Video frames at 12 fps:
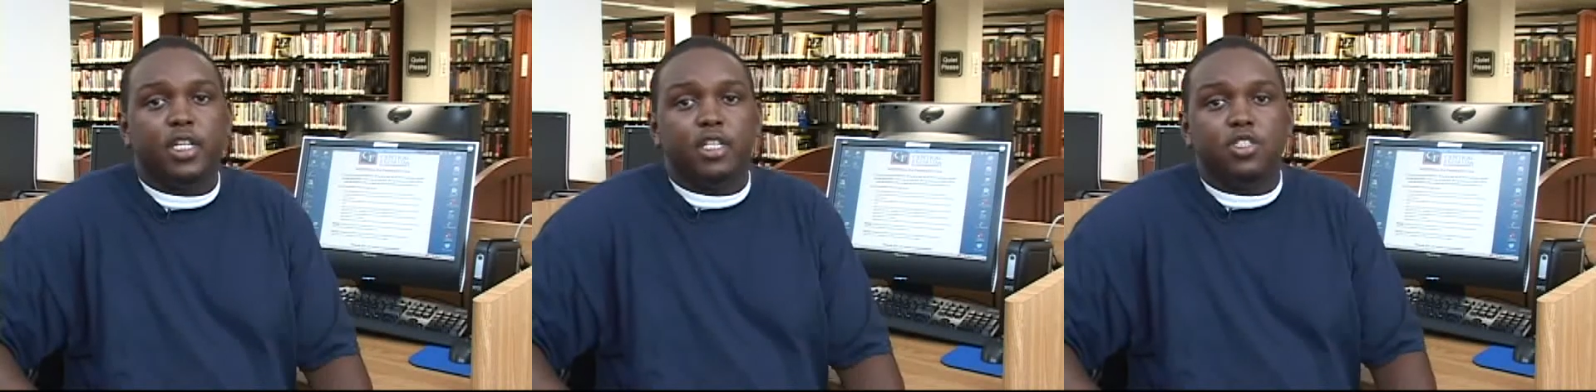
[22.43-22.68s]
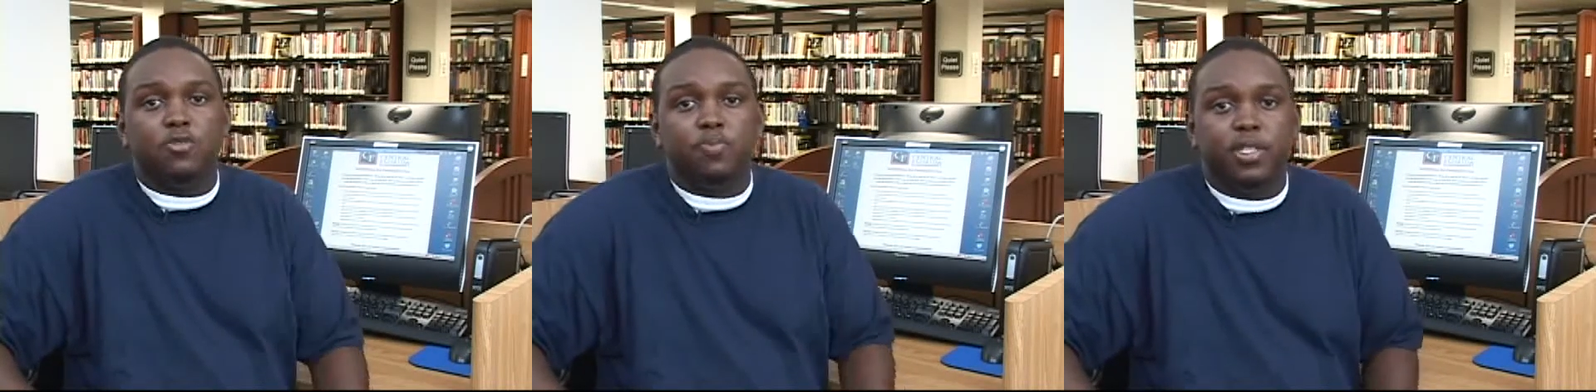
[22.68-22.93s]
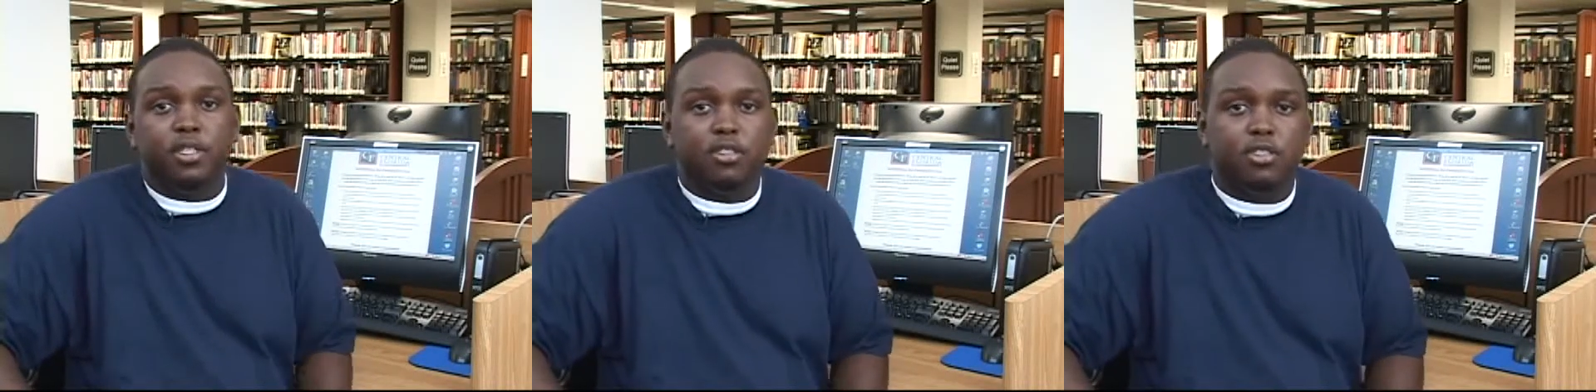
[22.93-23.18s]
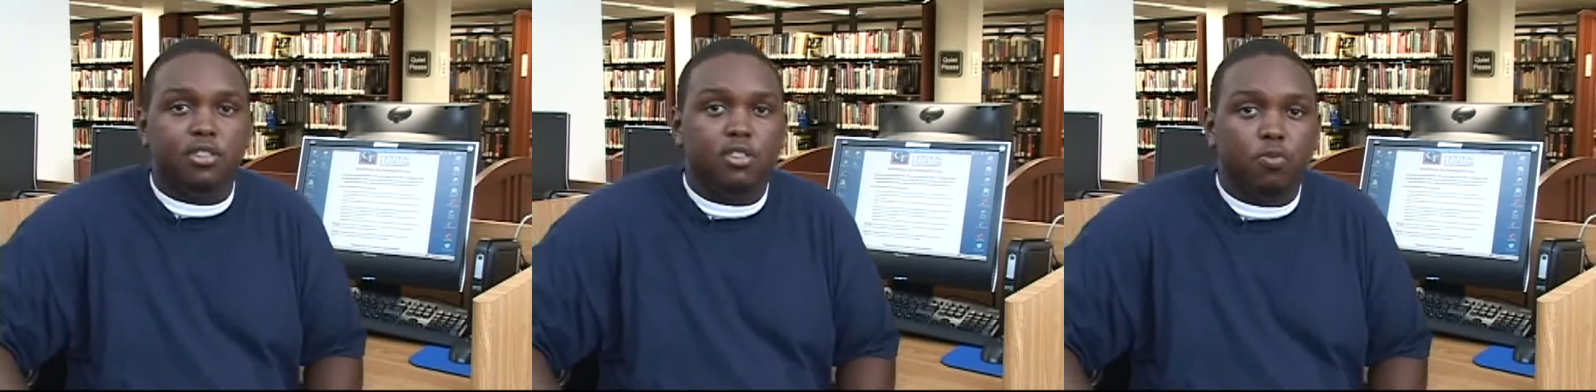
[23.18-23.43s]

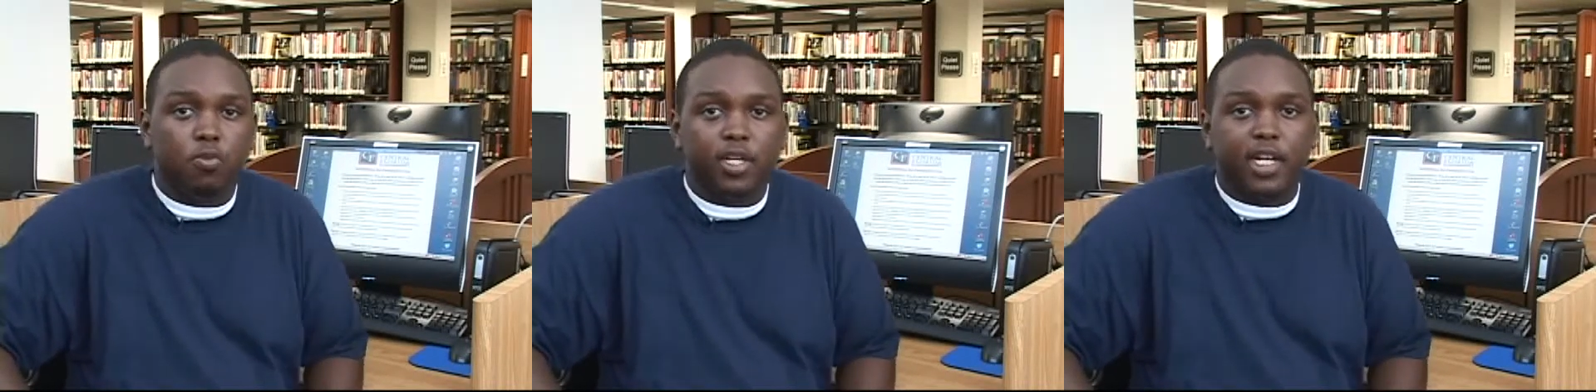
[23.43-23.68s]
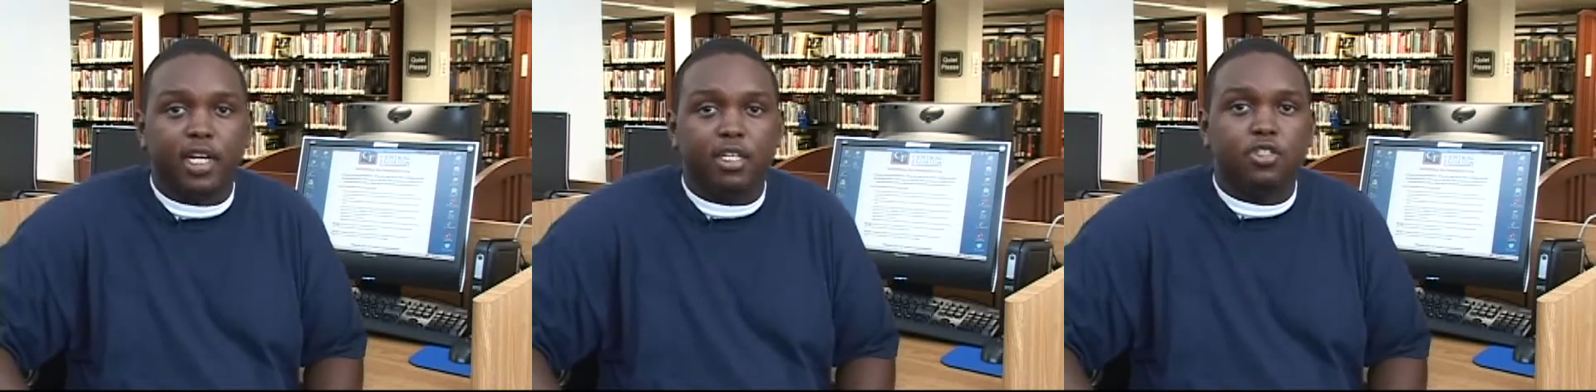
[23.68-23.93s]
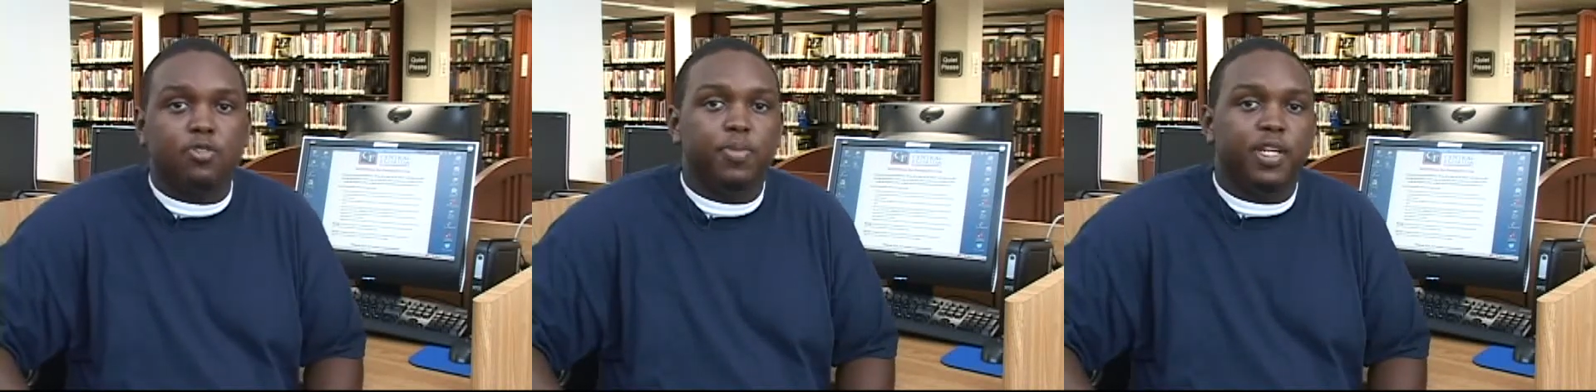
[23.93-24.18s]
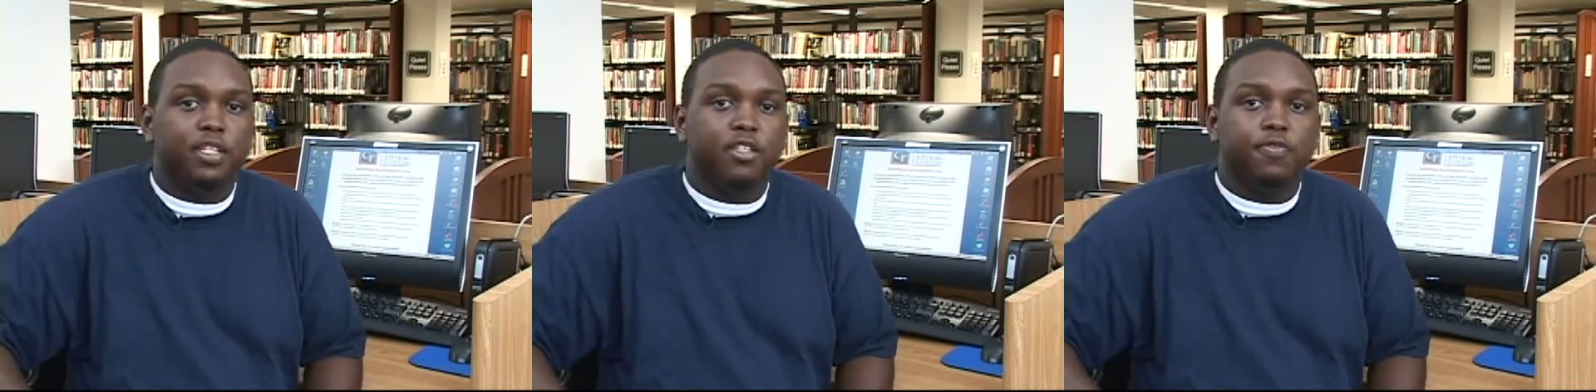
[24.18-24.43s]
experiences and what I
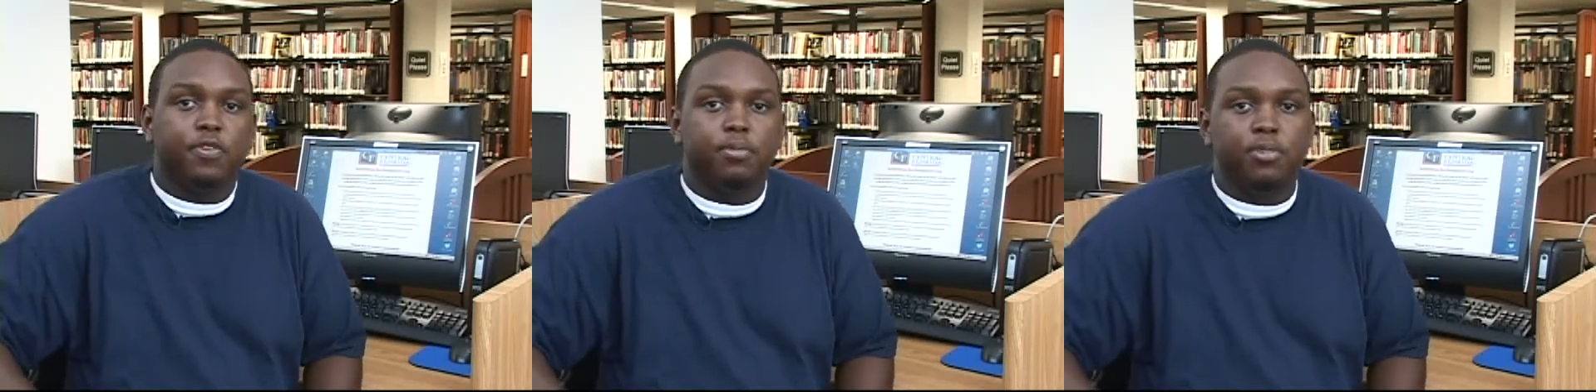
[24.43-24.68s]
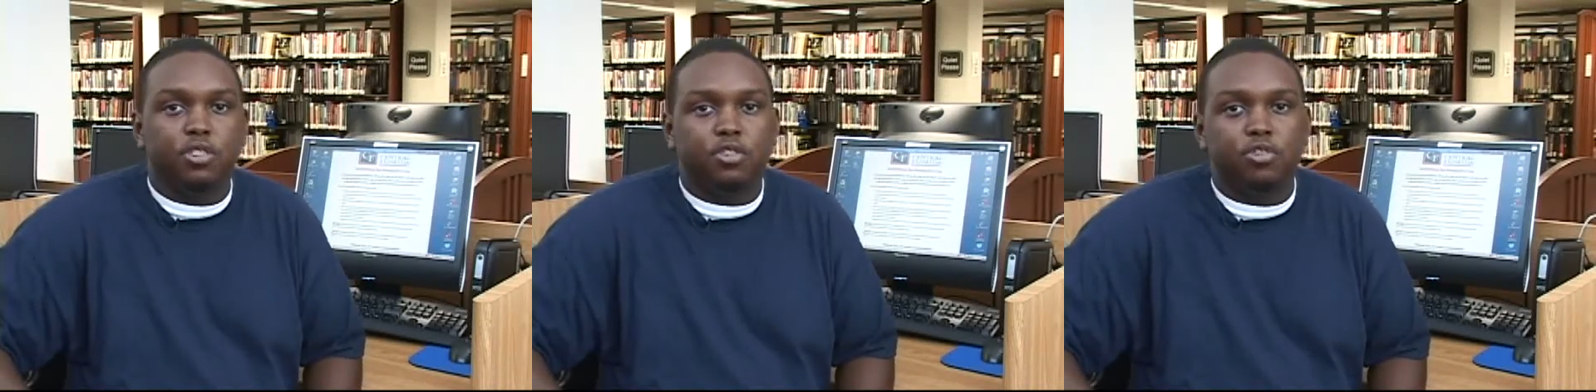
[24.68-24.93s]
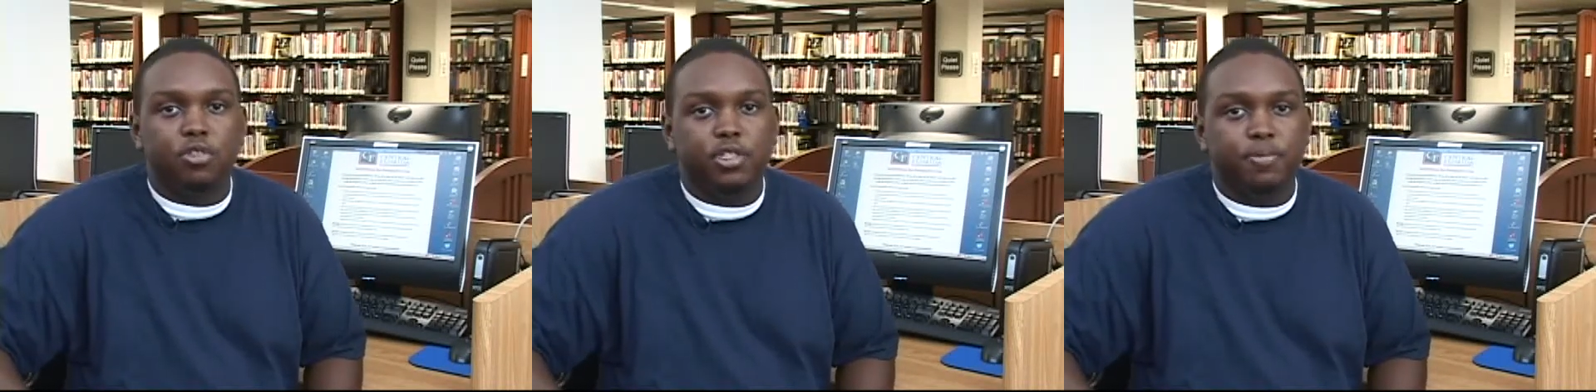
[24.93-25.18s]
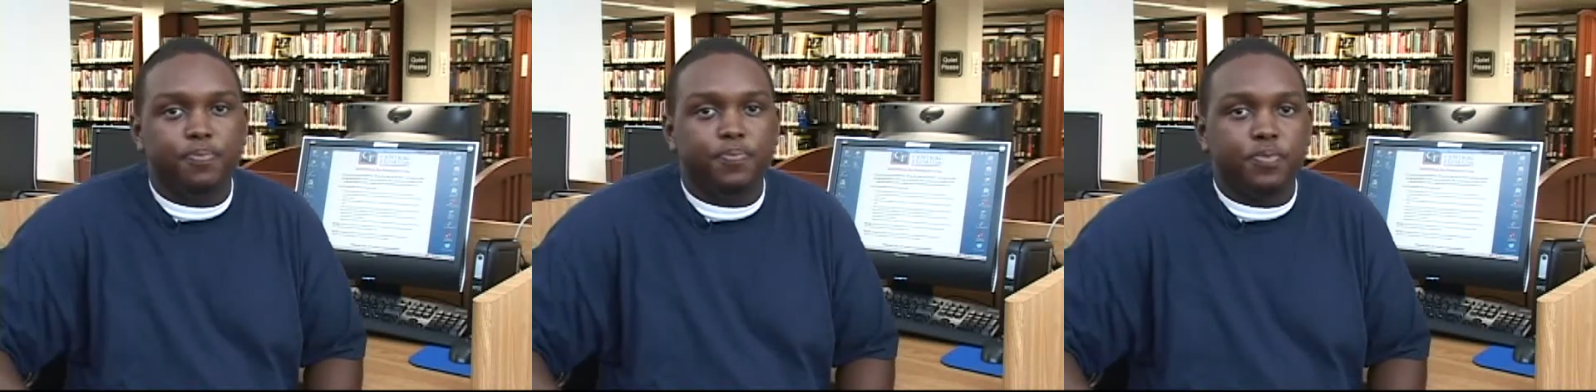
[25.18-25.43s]
expected from this
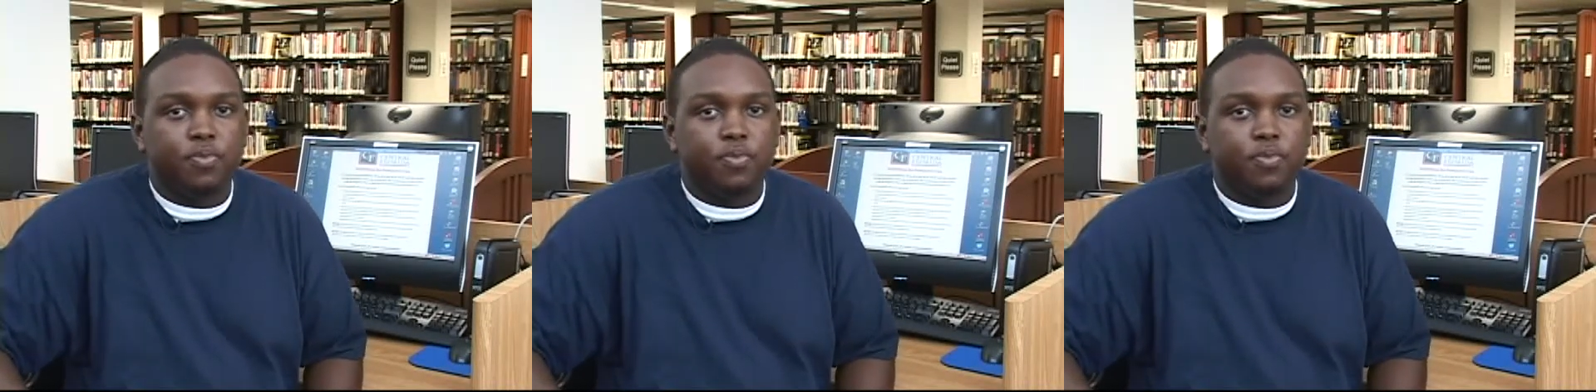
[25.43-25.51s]
trip.